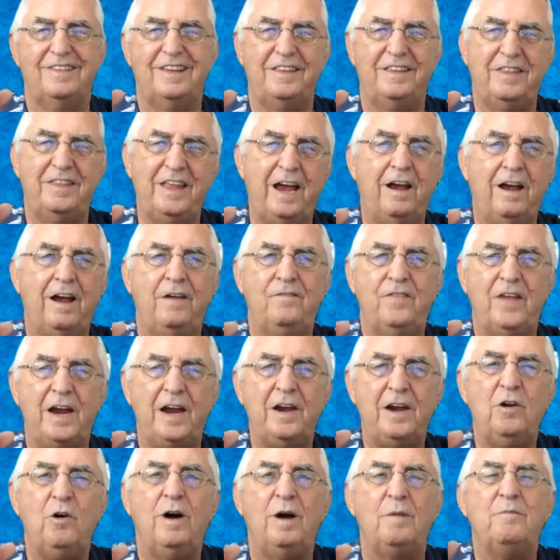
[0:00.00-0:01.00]
if they
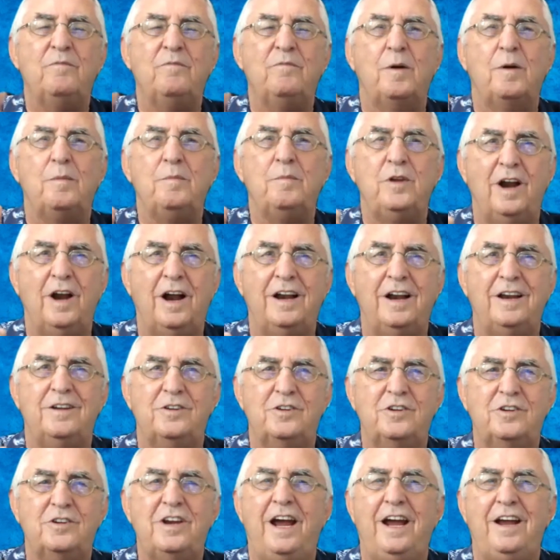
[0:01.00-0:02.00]
know I'm from the United
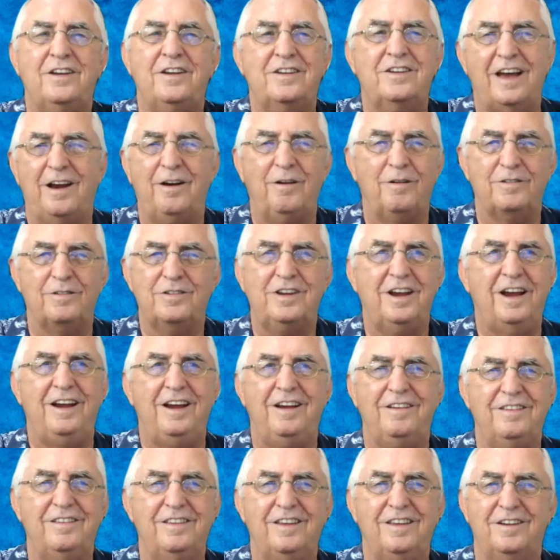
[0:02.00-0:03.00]
States, I don't
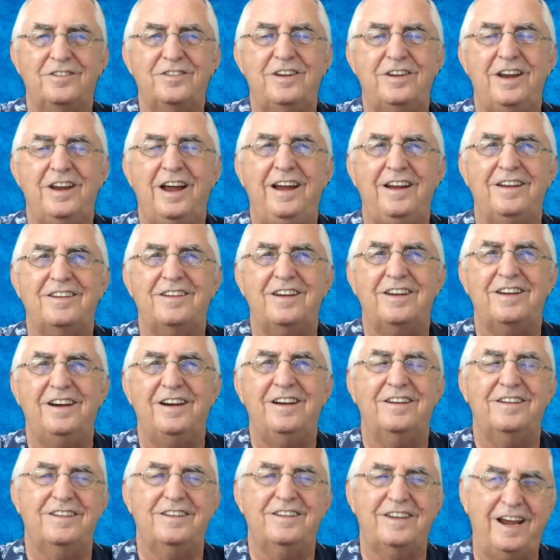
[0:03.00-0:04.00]
say the States, I
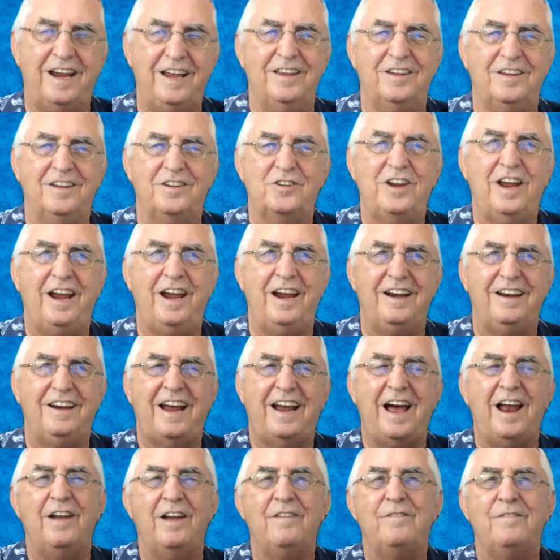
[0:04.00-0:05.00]
just say the state,
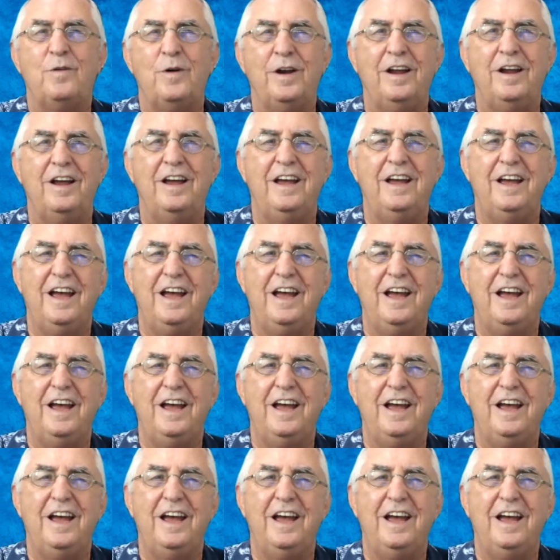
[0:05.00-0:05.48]
California.